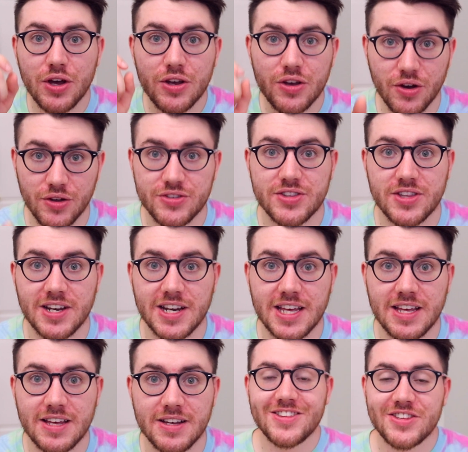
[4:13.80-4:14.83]
constantly.
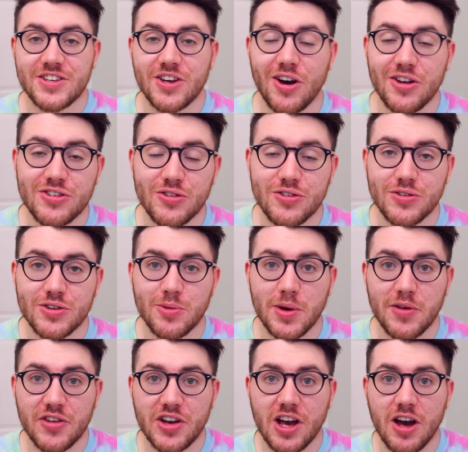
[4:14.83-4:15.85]
So I told you it was a bit
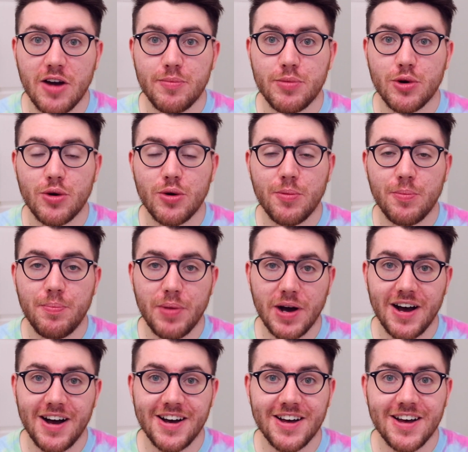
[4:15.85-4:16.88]
of a curveball,
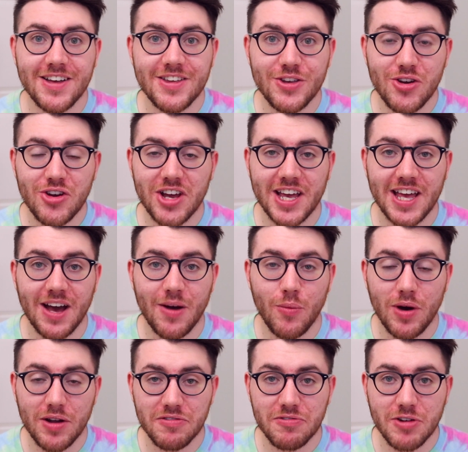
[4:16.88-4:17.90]
but you could get
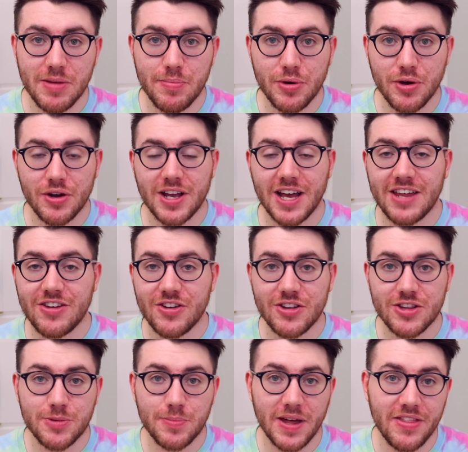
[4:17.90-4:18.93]
1 free book and you
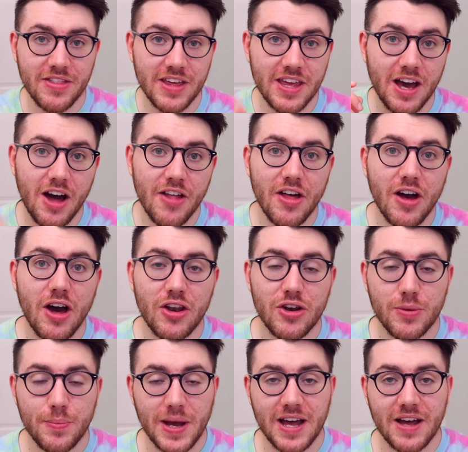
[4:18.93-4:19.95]
could spend the other
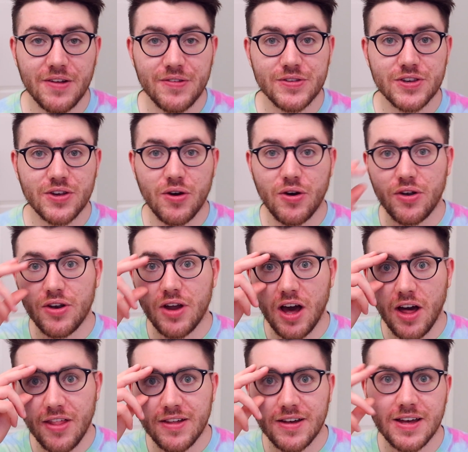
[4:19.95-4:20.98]
£100 on
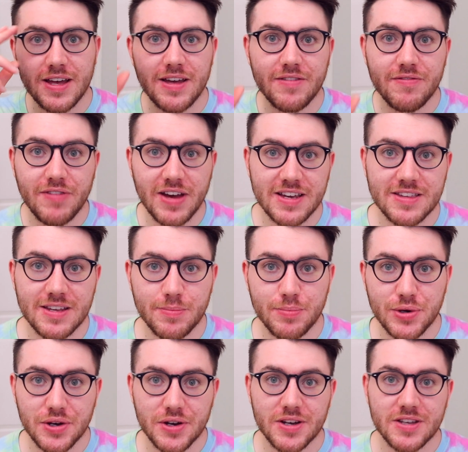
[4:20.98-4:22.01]
other investing
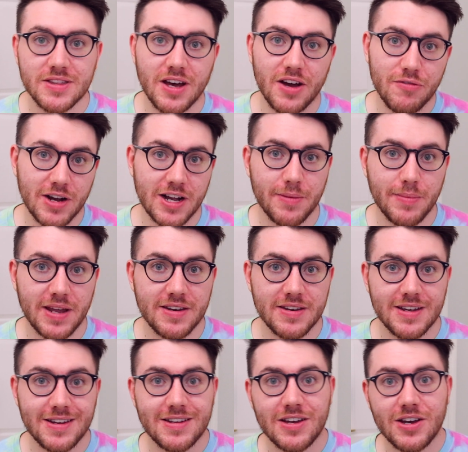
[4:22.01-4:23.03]
books that I've
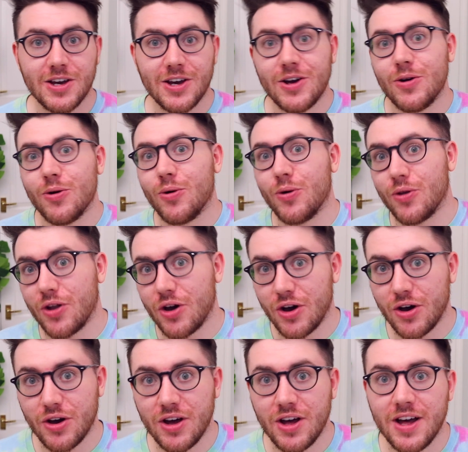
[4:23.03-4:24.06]
recommended or
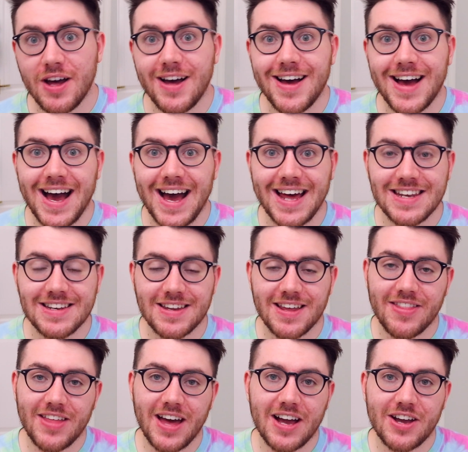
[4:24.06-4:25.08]
not, and
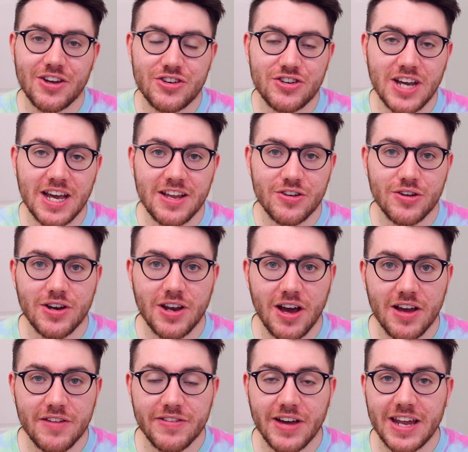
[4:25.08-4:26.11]
that could change your
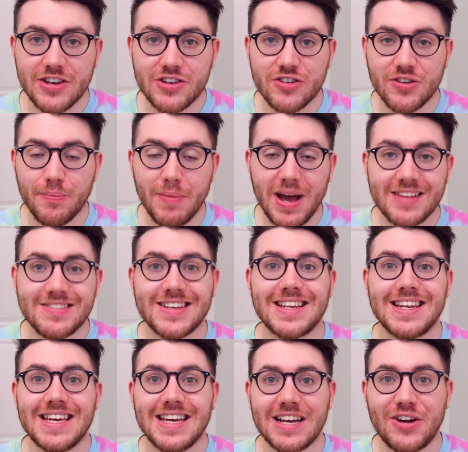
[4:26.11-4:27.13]
life and
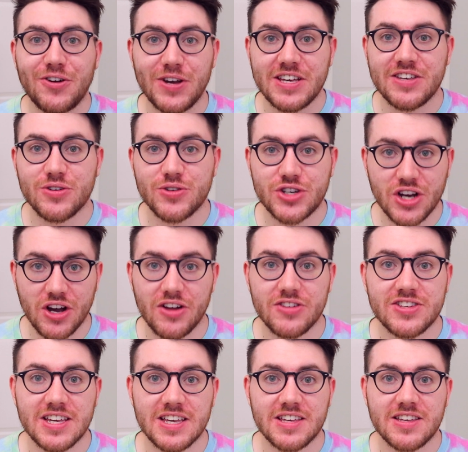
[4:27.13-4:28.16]
dramatically increase your
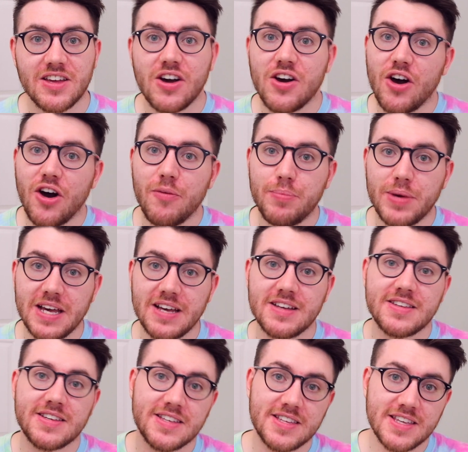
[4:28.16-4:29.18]
chances of being
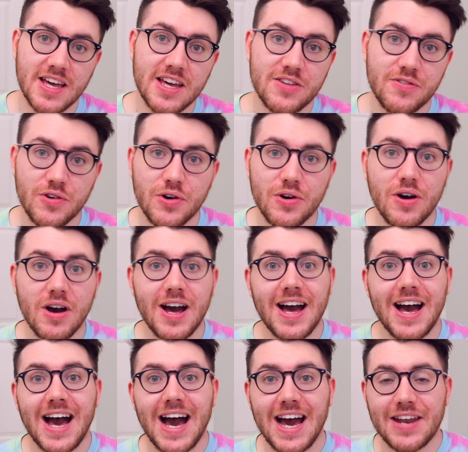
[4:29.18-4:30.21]
successful
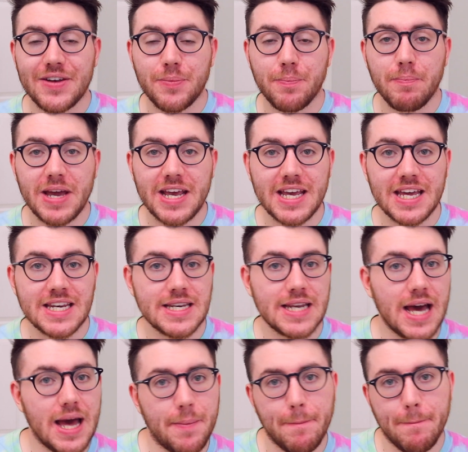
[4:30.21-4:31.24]
and making
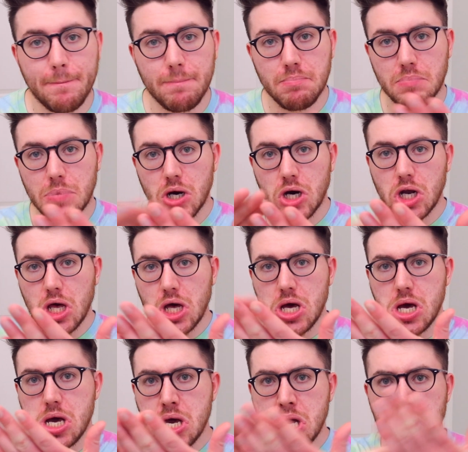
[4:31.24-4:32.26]
that
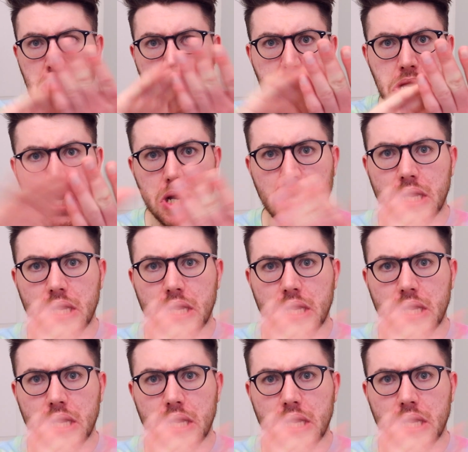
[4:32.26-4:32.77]
money.